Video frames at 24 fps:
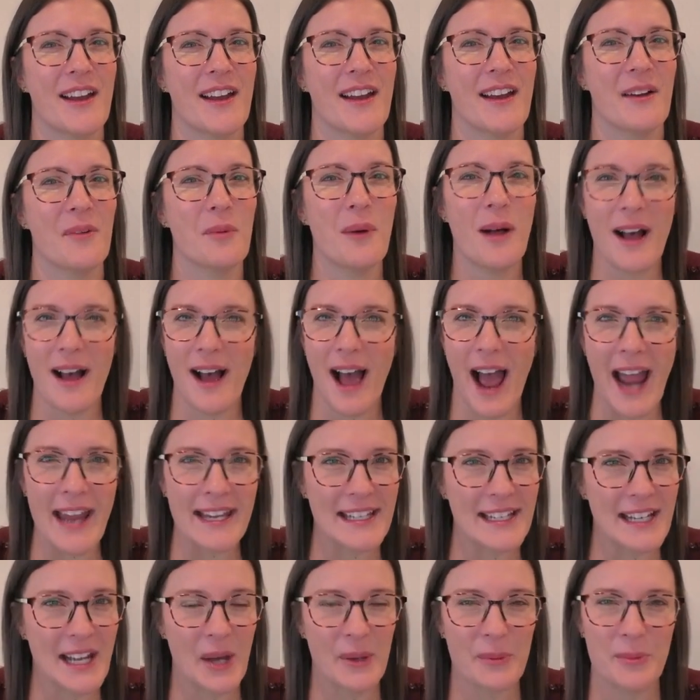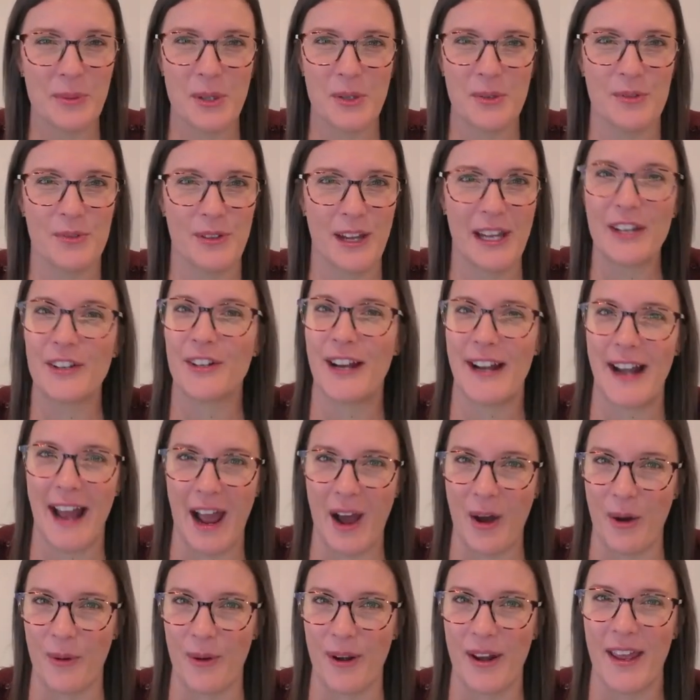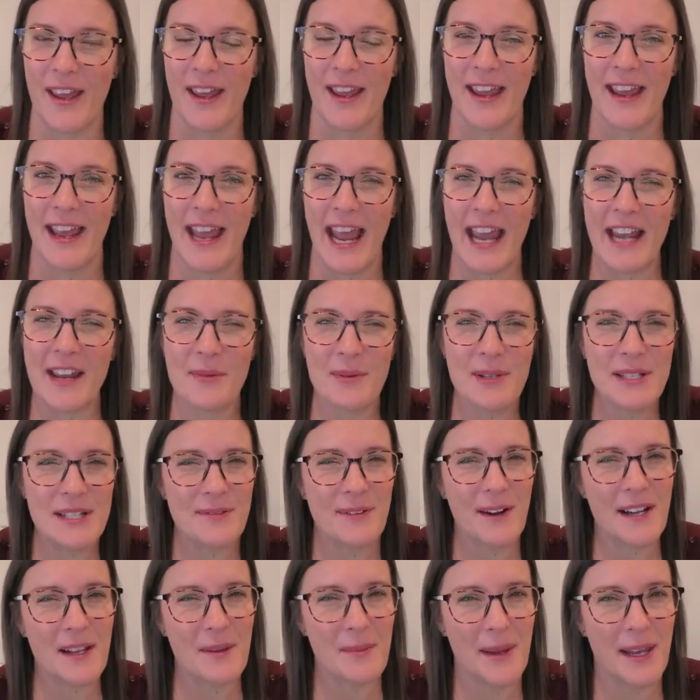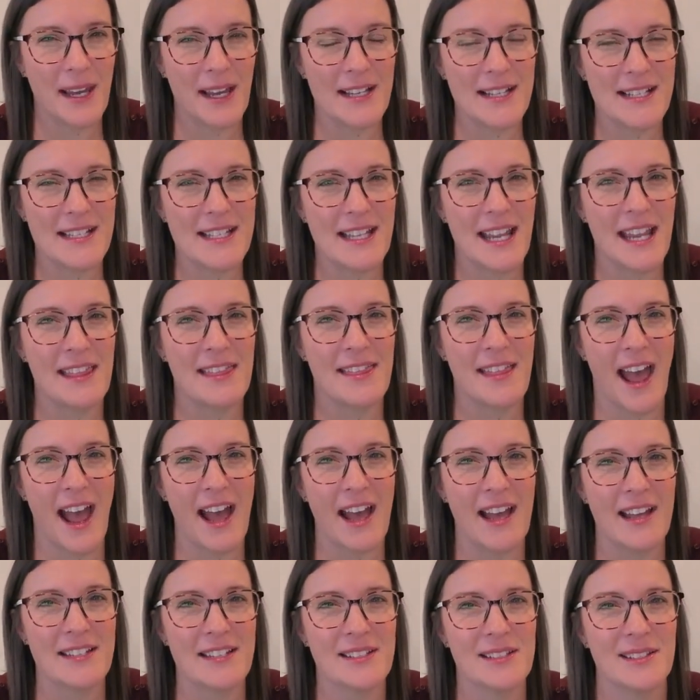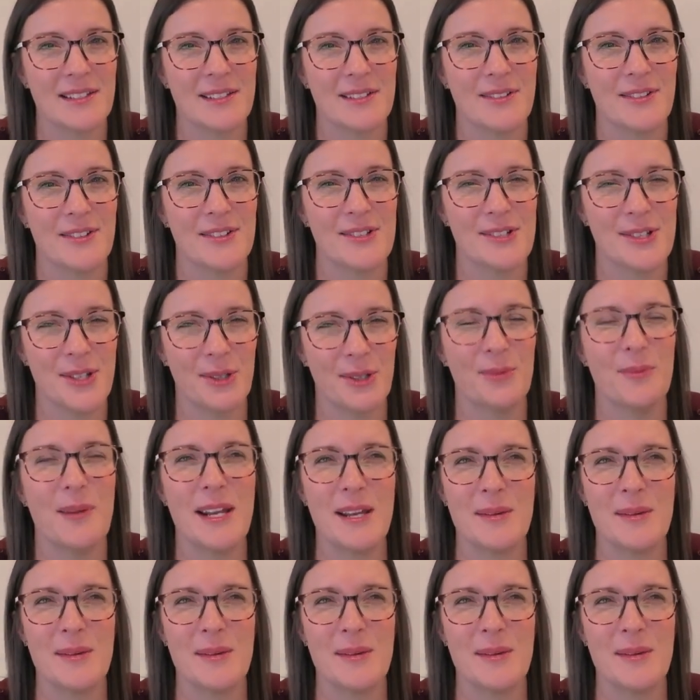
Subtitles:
"Well, I can help you figure it out." And it was funny because in that 2-minute